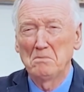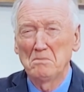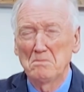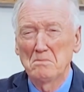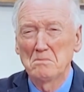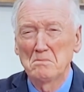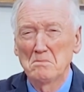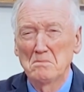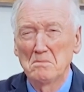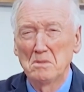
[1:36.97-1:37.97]
Like, where
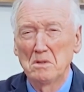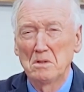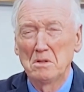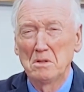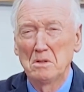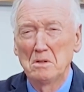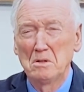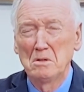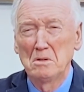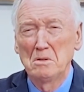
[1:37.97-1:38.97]
are we right now? Where
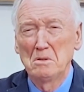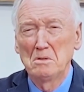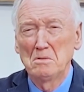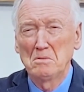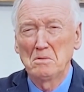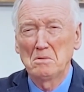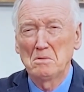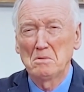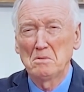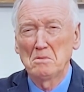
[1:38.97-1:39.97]
are we sitting? What would you
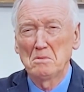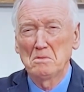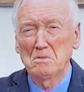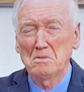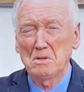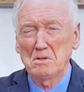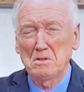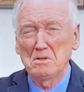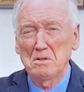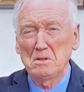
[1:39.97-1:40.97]
call this place?
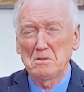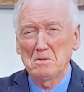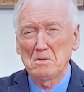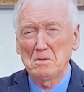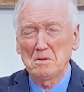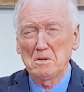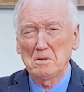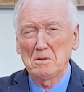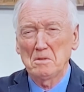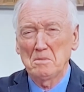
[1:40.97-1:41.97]
This is the, the,
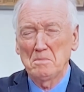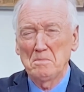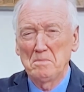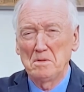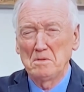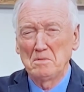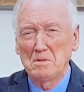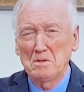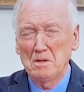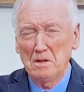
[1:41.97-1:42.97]
the,
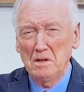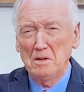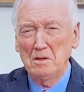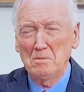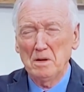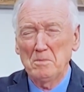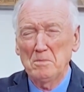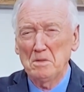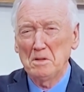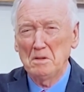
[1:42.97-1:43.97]
the
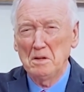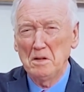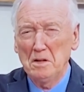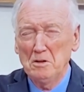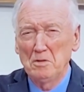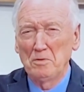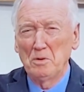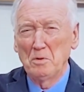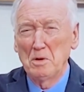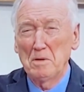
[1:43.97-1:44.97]
I'm in an
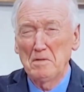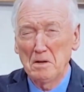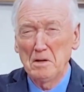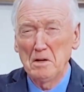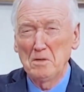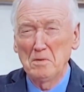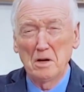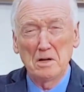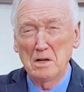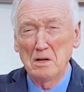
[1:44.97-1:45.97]
interview. I'm having an
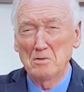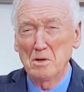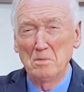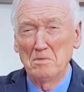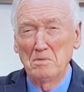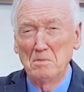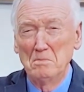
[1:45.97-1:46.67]
interview. I can get in trouble.